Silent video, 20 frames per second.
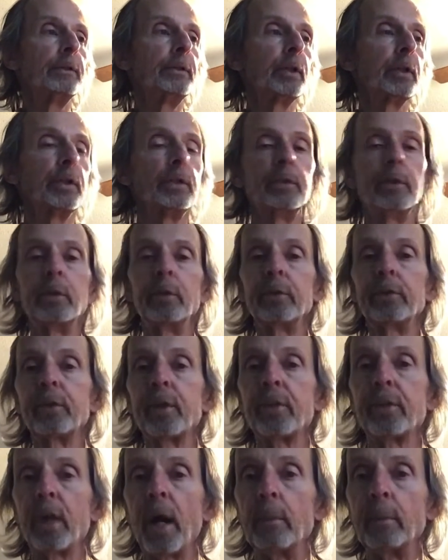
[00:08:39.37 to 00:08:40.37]
And you can
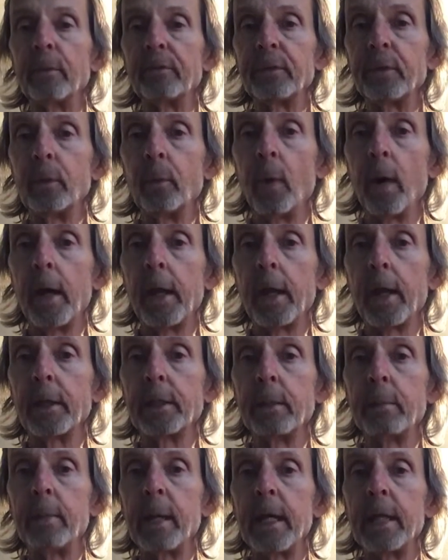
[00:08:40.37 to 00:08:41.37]
use the thumb if you
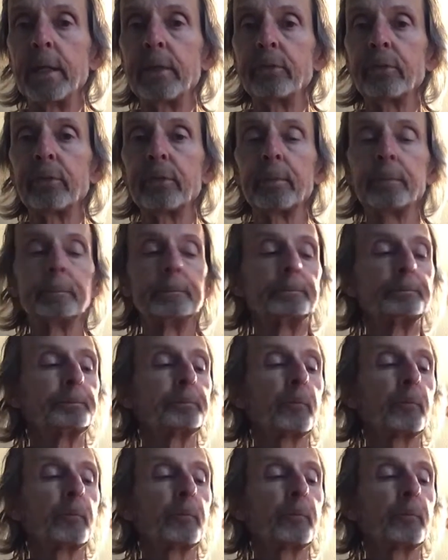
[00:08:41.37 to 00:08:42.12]
want on the bass,